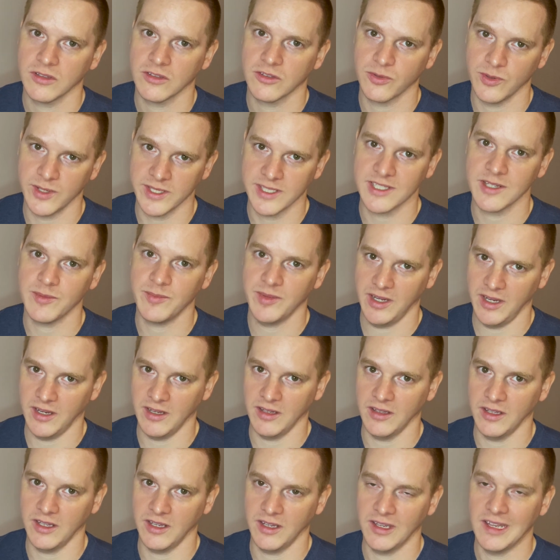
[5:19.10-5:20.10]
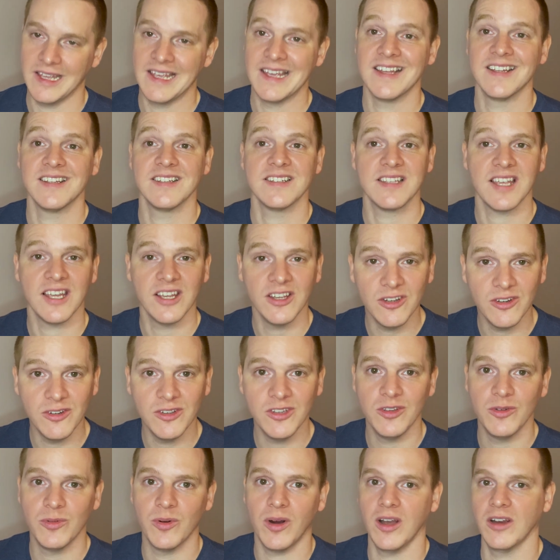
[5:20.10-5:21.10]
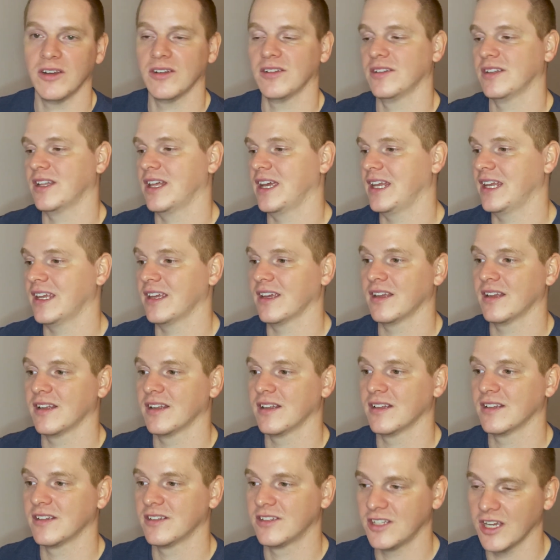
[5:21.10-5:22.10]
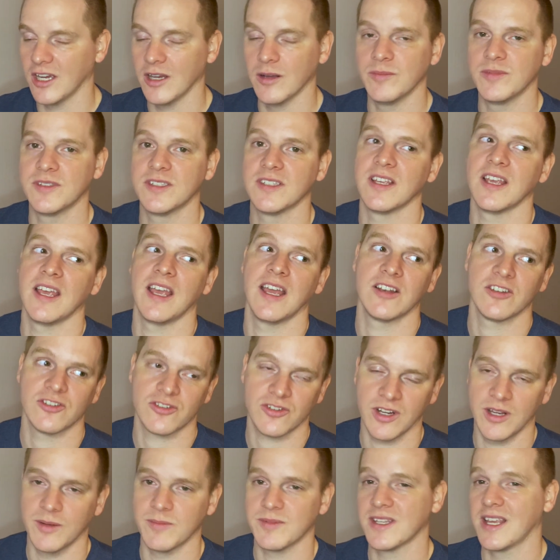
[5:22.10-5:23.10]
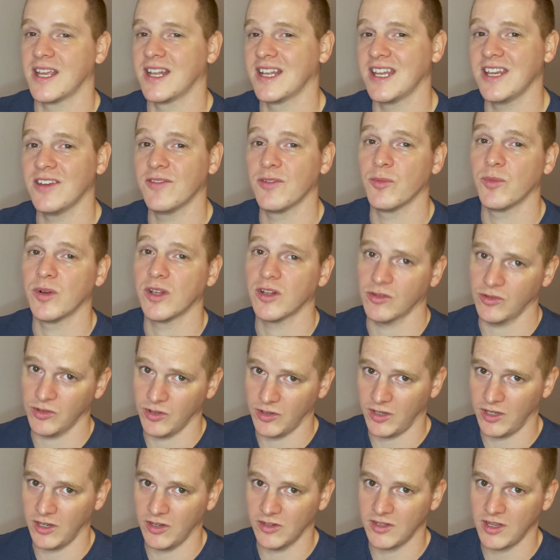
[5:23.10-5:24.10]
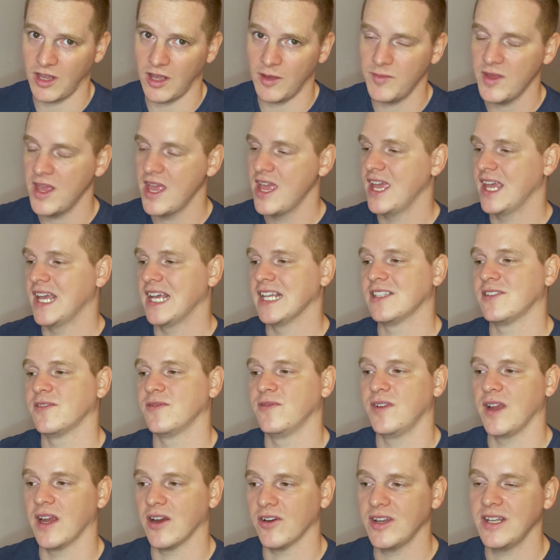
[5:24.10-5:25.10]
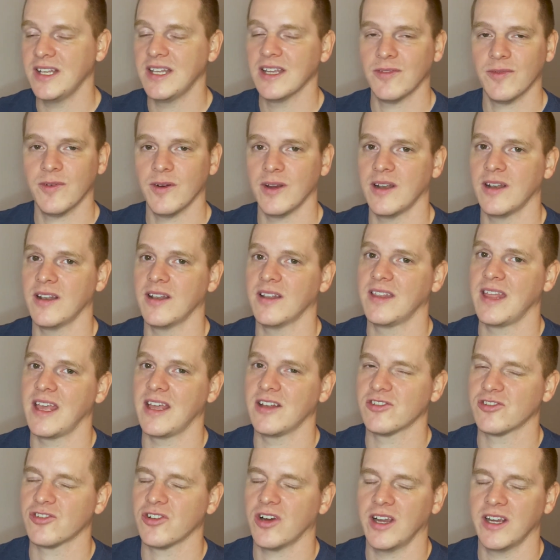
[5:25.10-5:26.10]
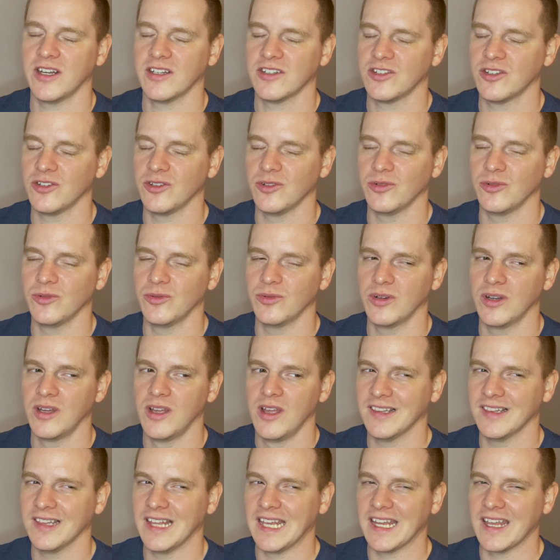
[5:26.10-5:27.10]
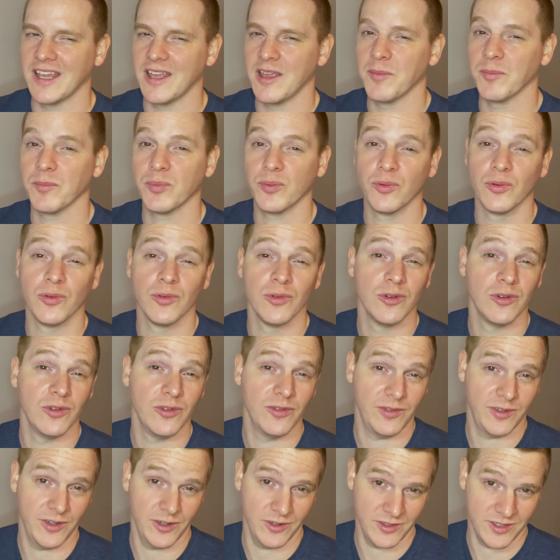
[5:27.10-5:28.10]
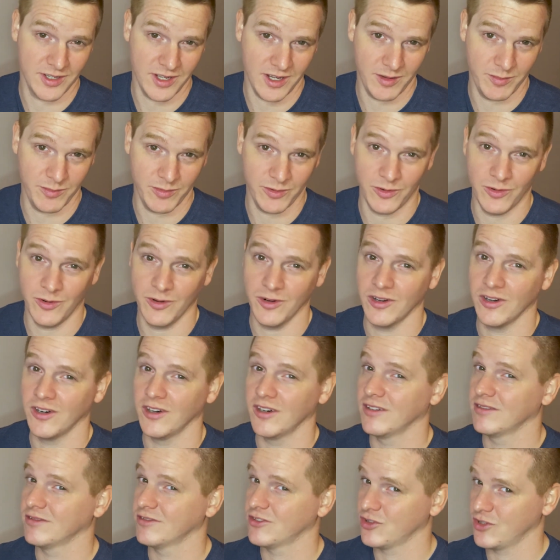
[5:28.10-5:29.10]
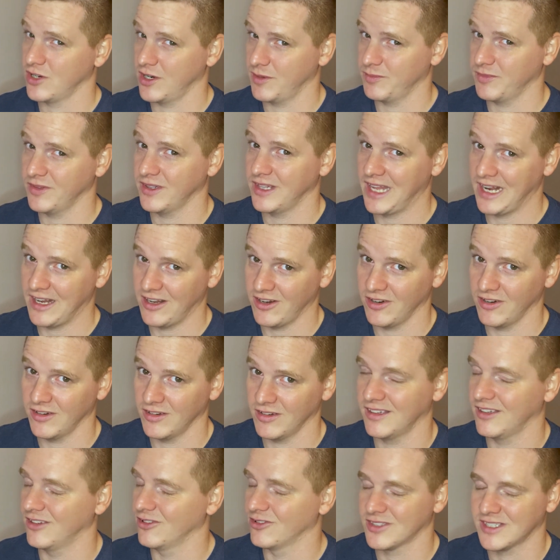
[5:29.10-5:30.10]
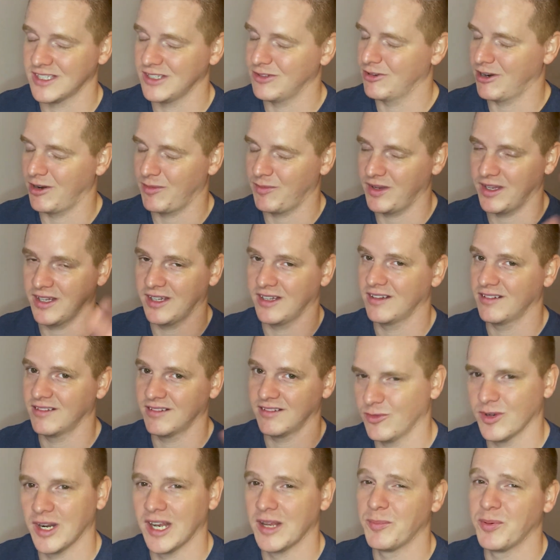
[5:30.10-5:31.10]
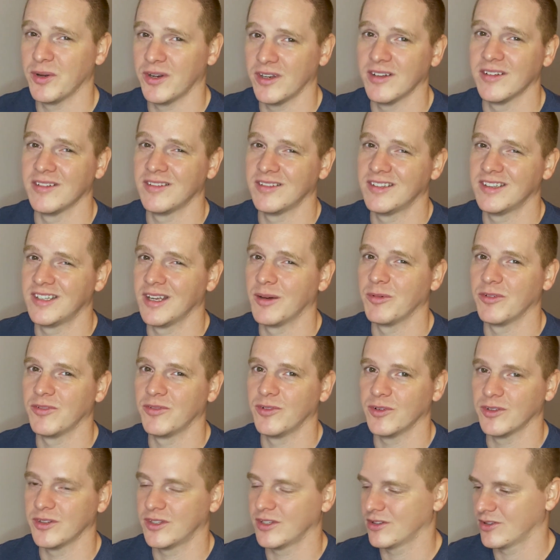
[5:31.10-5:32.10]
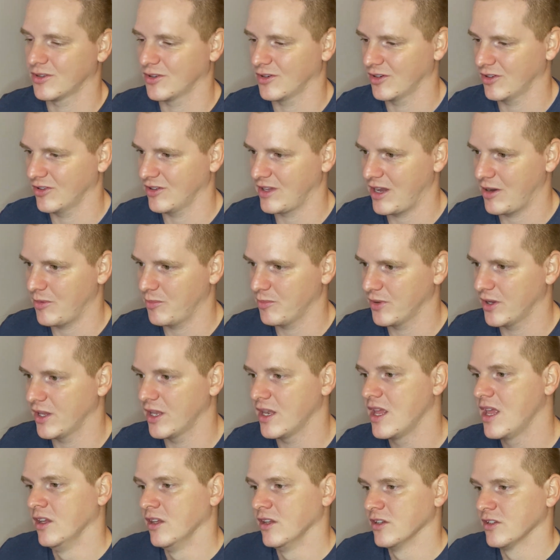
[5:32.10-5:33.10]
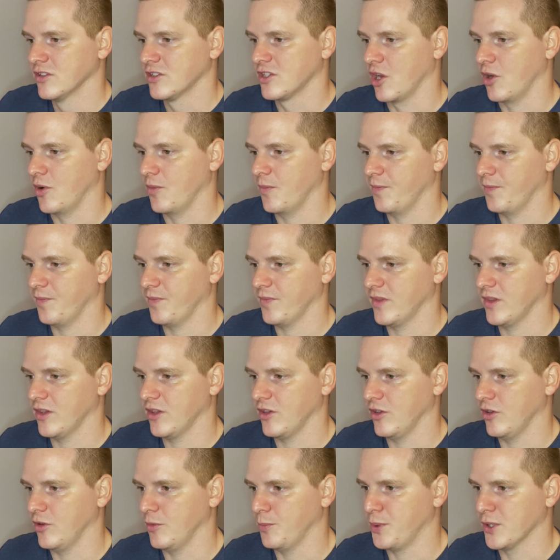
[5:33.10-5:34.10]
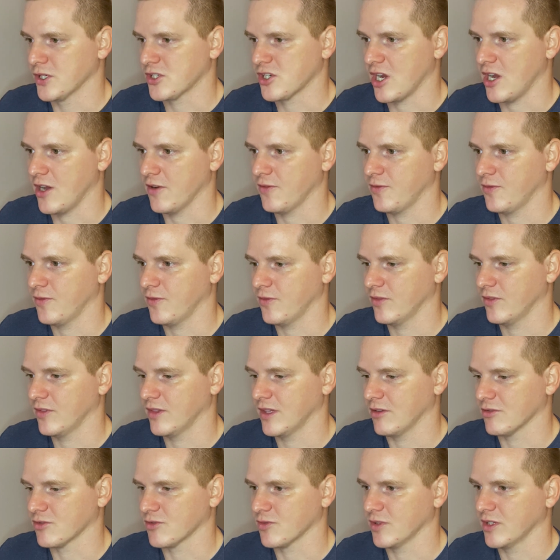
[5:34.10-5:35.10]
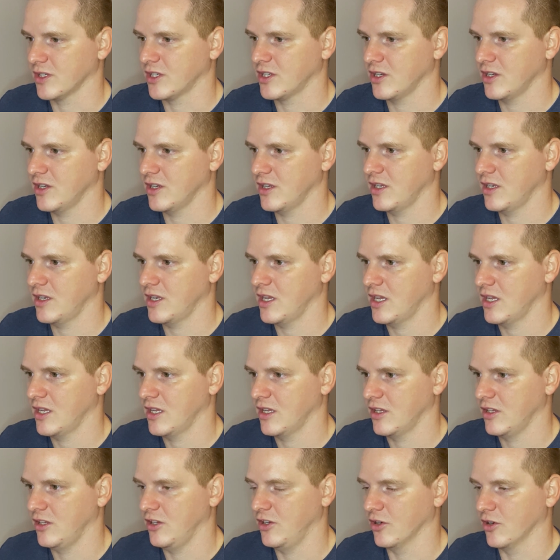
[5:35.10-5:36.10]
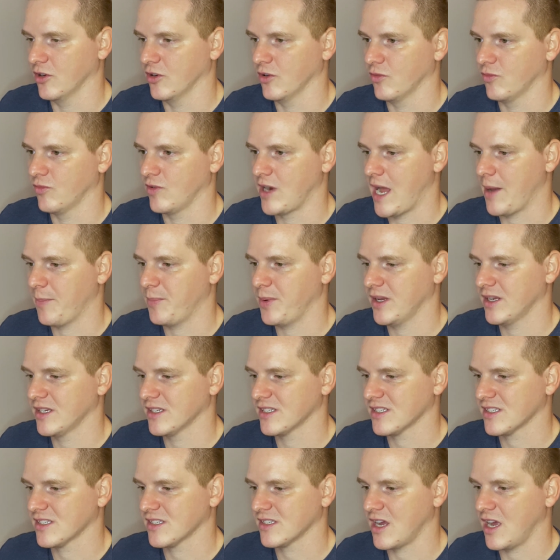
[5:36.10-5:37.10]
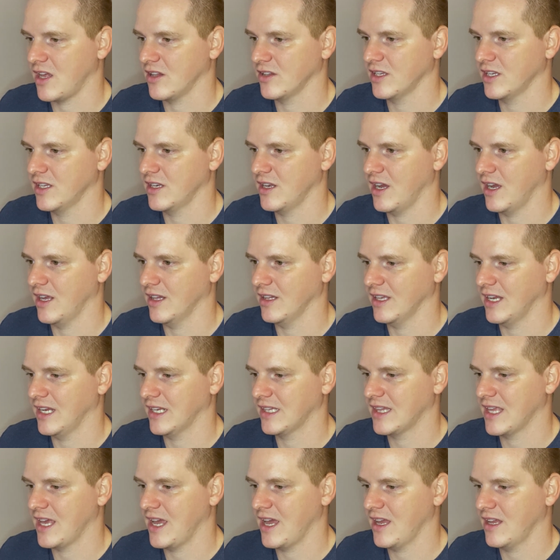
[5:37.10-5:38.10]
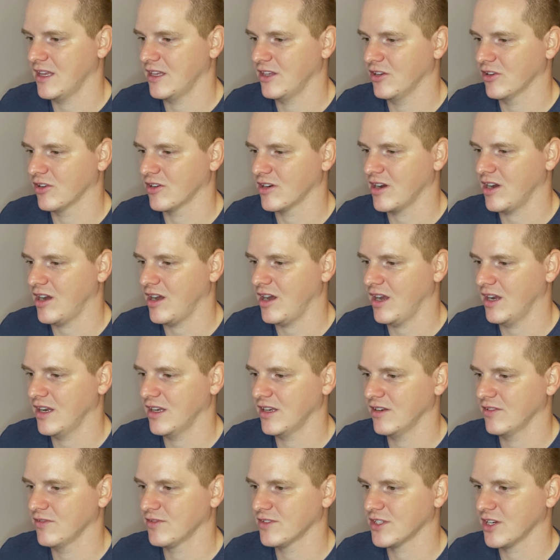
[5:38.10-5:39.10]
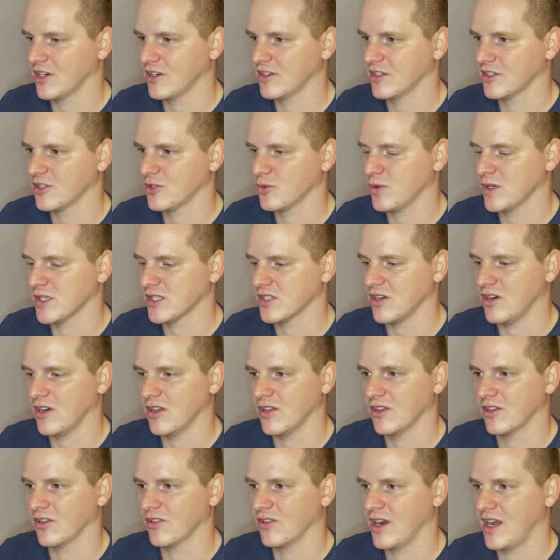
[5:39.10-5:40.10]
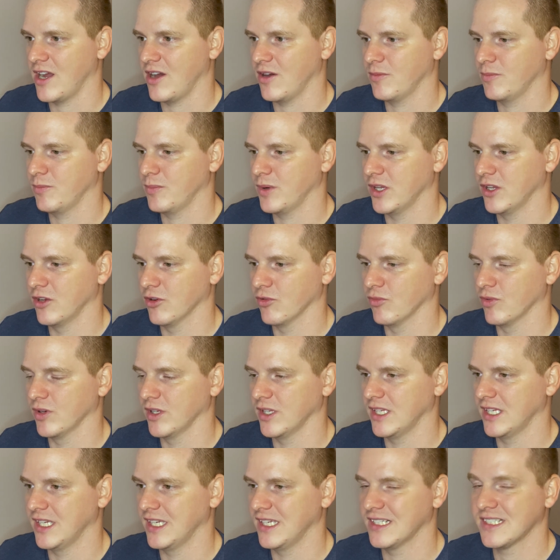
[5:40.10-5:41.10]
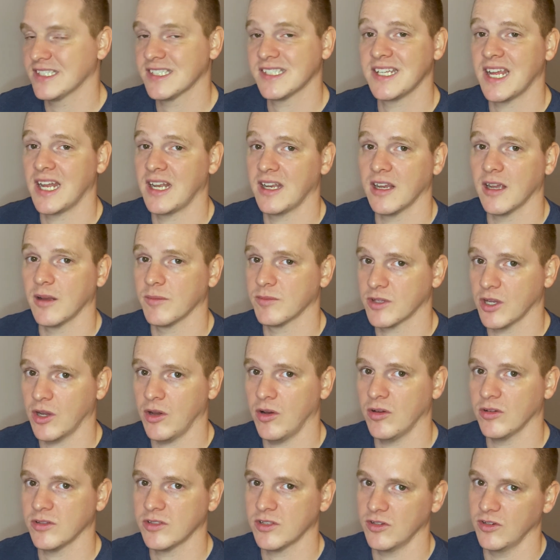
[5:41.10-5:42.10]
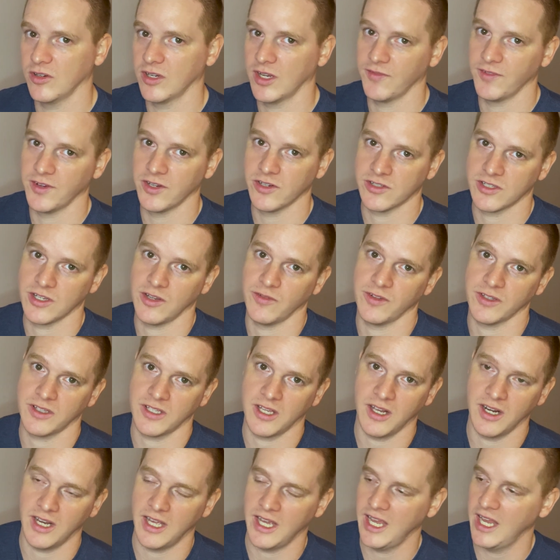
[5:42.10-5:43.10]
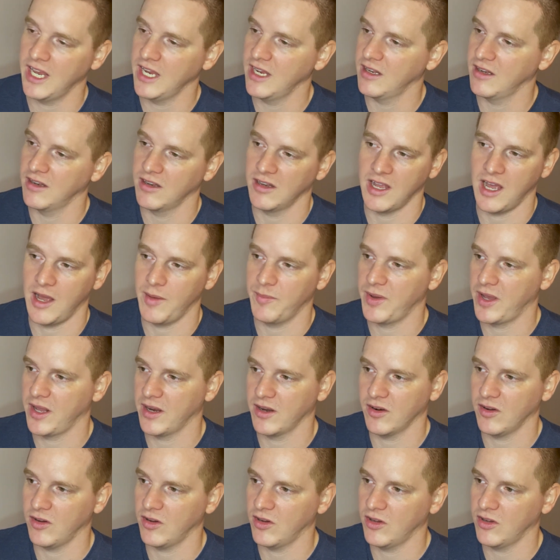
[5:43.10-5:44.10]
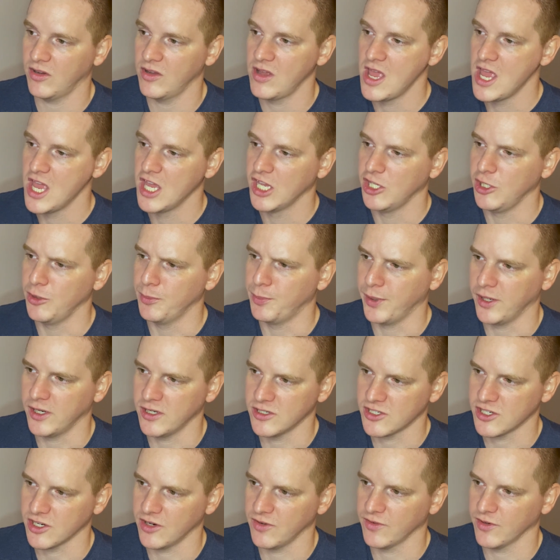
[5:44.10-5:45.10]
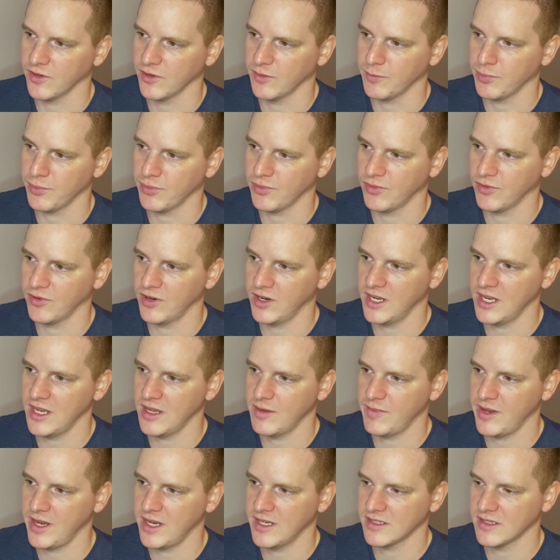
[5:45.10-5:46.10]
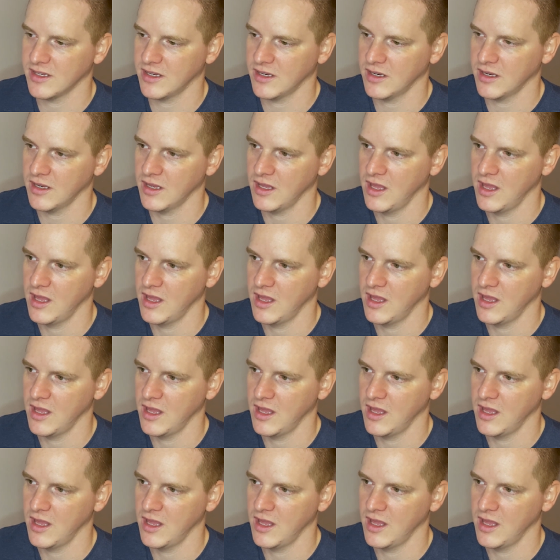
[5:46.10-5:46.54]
twist immediately until you are in like dubs and trips. And even when you're learning your dub, it's very different than trying to like improve your dub or trip later. You'll see what I mean when I put a double fold tutorial out. But so you push off. That was really good. You're wrapping solid. I like that. You're kind of starting to twist on the ground, but you're really standing up tall, so you're giving yourself a ton of height. Not bad at all. You punch over pretty amazing.